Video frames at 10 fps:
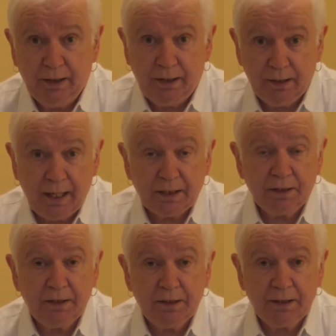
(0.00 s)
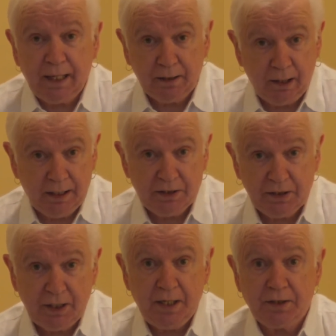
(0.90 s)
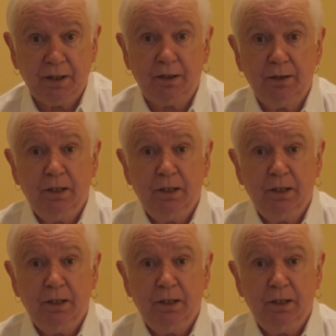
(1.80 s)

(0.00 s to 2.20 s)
collecting and analysing data,